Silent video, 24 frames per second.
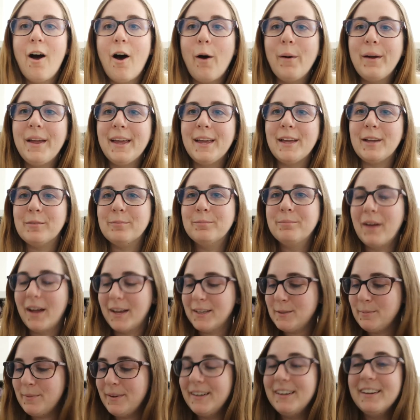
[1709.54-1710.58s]
Okay,
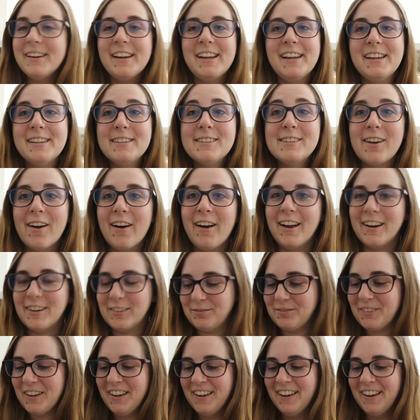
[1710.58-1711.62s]
husband is gone.